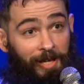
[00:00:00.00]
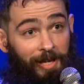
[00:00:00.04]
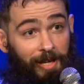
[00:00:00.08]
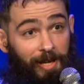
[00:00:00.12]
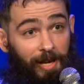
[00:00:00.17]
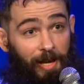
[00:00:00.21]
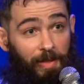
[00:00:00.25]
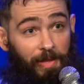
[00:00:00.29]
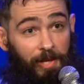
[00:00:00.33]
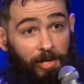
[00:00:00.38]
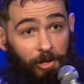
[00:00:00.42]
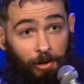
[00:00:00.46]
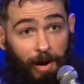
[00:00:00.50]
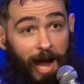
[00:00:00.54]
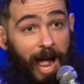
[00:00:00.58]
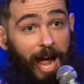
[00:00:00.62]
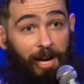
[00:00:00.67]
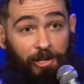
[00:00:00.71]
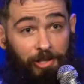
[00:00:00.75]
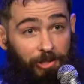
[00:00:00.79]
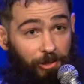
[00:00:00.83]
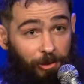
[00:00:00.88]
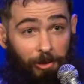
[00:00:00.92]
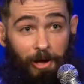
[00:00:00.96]
and then your
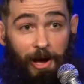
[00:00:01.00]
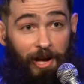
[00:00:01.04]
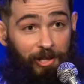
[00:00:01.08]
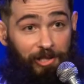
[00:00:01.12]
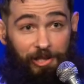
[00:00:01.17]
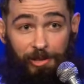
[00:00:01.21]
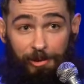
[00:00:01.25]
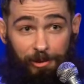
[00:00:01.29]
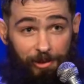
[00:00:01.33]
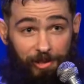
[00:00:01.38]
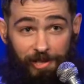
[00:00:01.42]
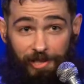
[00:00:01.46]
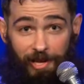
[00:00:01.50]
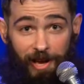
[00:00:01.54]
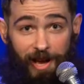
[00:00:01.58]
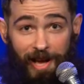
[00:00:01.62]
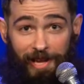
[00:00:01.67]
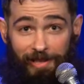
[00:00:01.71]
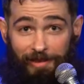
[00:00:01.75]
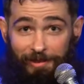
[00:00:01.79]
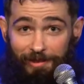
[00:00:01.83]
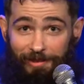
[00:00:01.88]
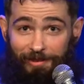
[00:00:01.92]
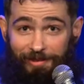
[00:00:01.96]
astrological
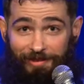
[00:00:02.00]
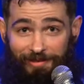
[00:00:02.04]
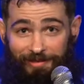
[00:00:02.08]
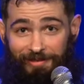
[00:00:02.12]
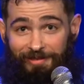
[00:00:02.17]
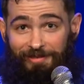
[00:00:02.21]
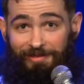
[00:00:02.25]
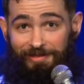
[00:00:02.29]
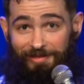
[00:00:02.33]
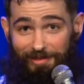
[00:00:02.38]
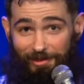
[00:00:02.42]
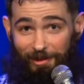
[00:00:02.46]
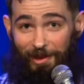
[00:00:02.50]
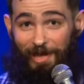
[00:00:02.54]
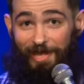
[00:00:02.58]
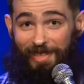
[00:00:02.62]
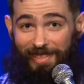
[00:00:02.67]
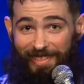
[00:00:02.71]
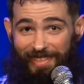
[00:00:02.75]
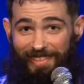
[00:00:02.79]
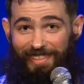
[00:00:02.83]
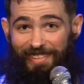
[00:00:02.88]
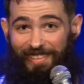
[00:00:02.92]
sign, right?